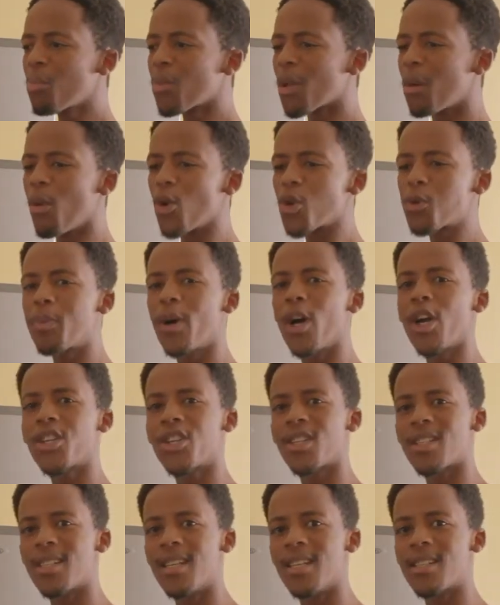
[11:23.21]
most
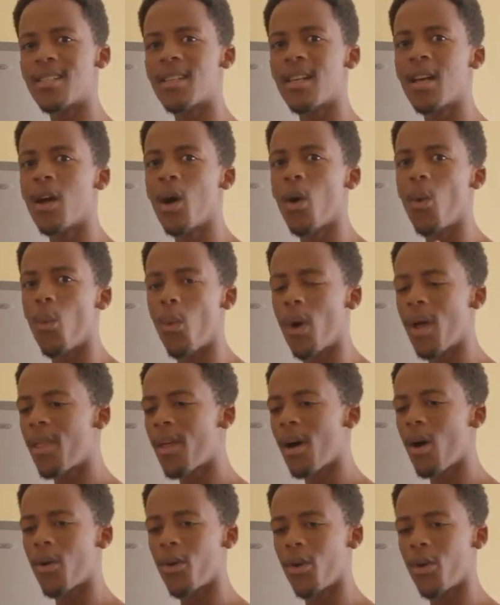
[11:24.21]
purchases, whether
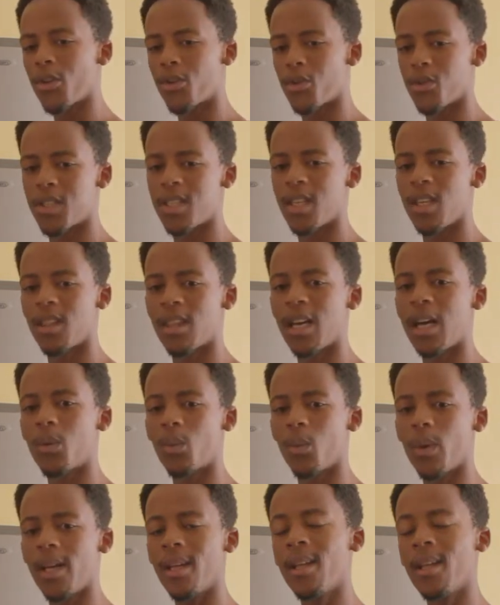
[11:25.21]
or not you see it that
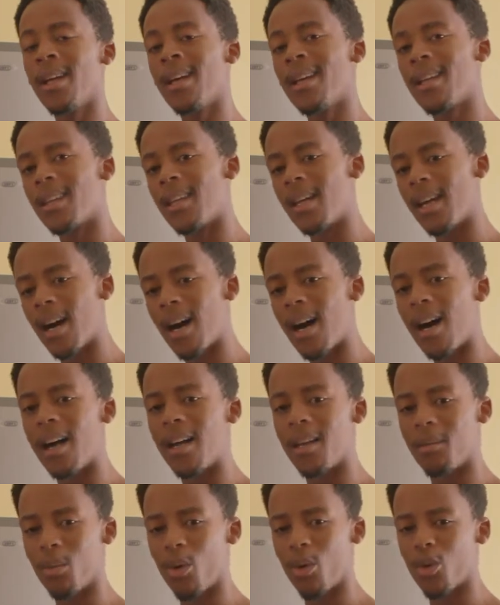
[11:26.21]
way, they are
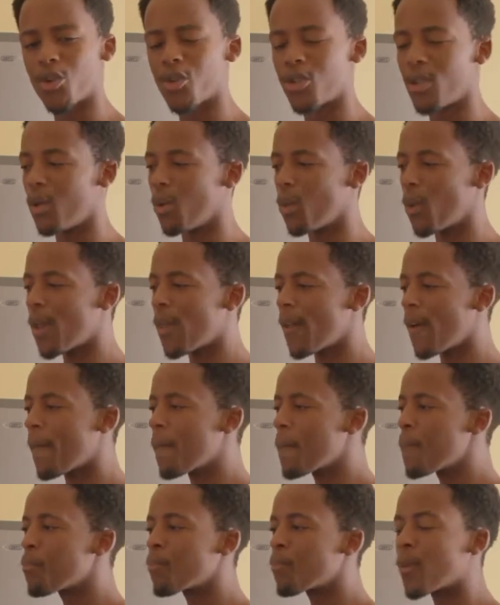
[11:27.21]
emotional. Whether
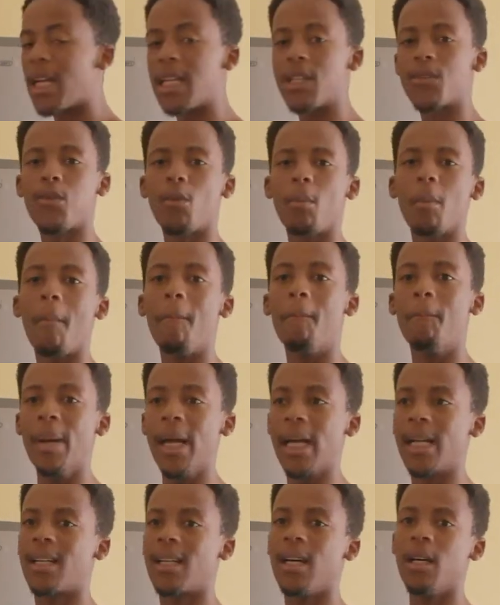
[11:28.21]
it's from
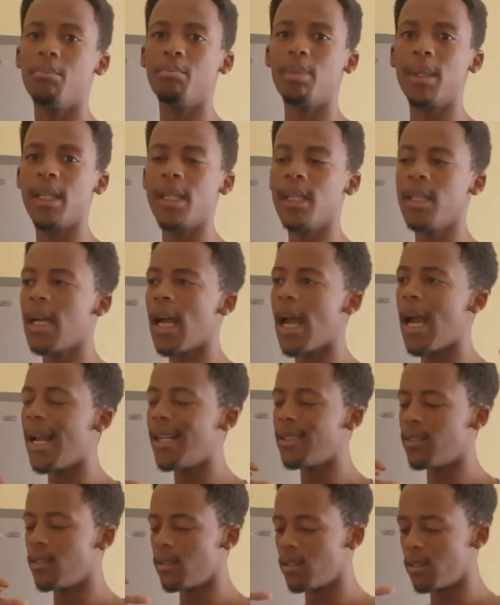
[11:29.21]
big company
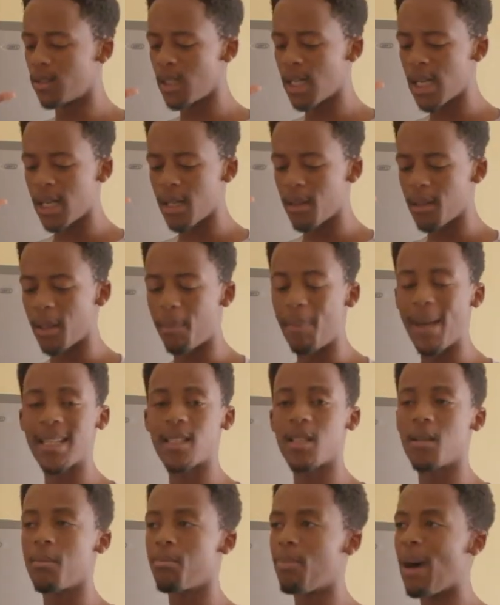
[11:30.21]
and the
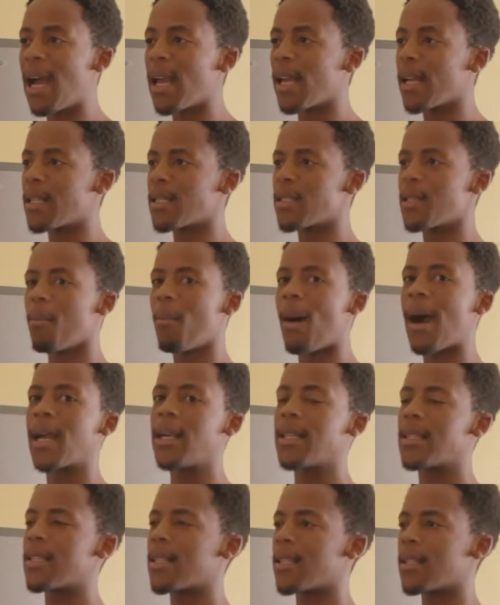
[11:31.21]
person buying is the
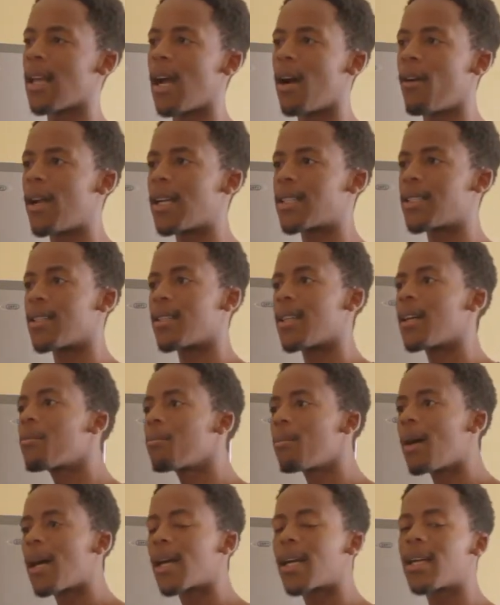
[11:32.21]
marketing director, that
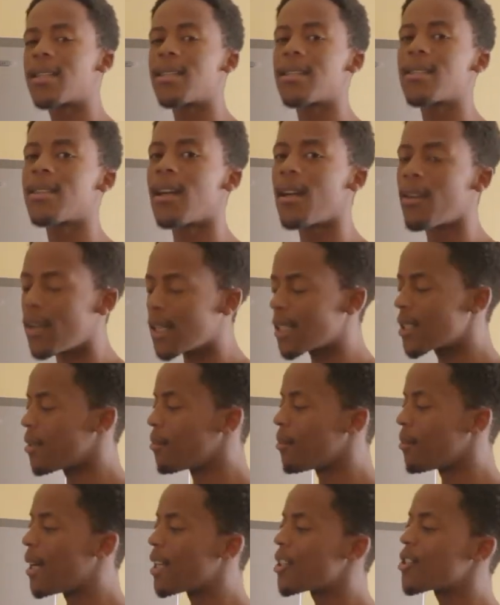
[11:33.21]
marketing director
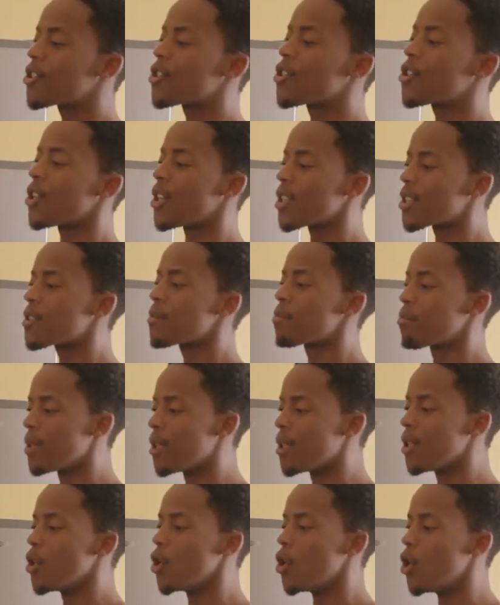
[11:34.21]
might just
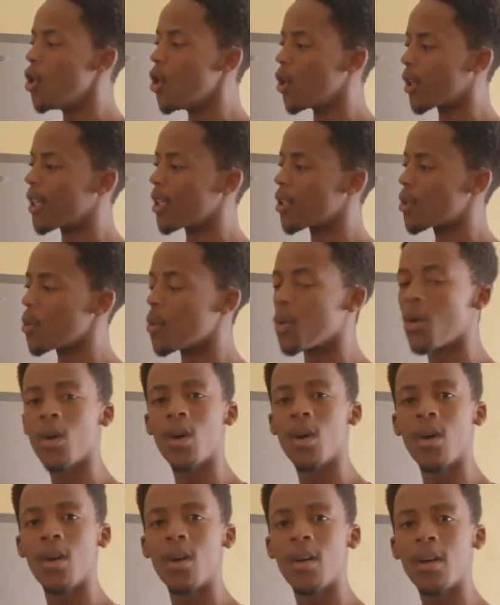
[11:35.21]
be looking to
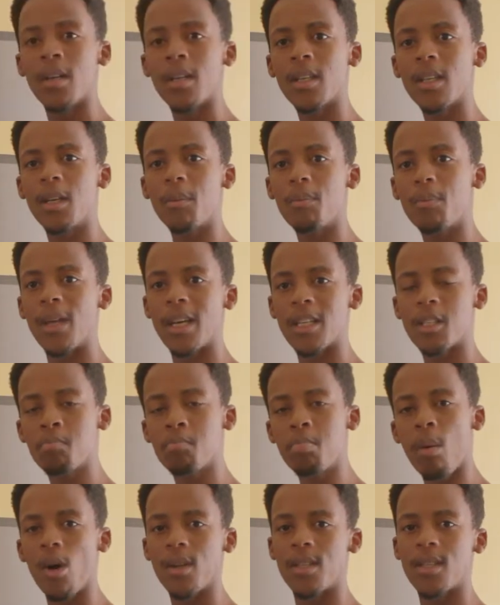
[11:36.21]
keep their
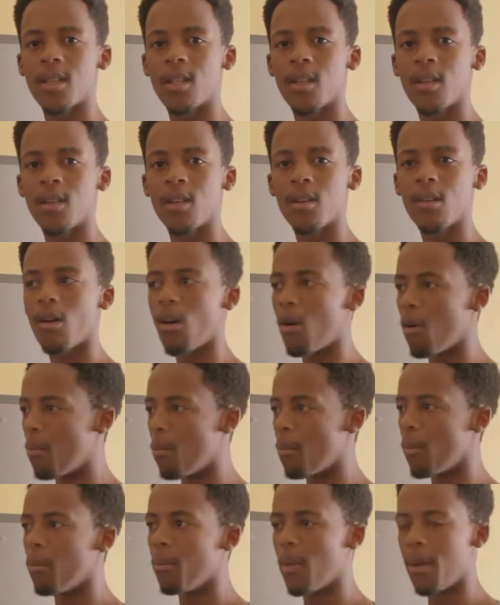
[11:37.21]
spot or
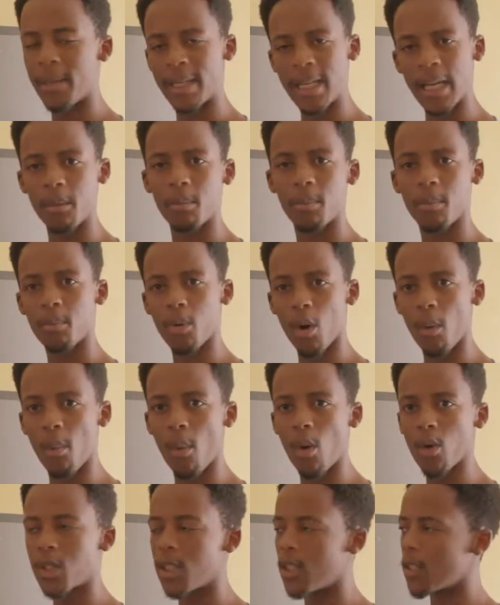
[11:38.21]
maybe get
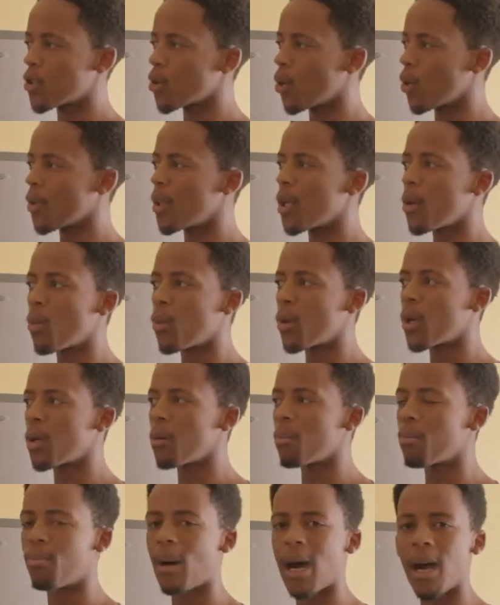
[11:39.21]
promoted. So they
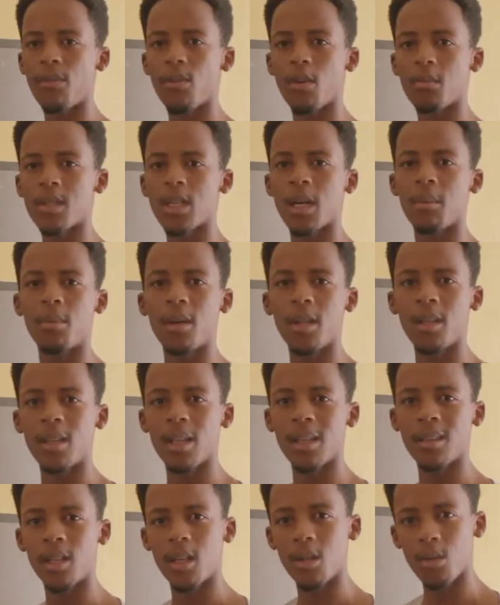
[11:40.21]
wouldn't buy from somebody
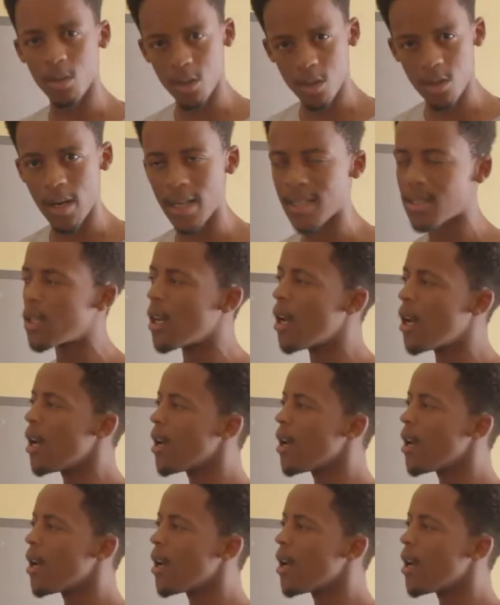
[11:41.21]
that they don't trust.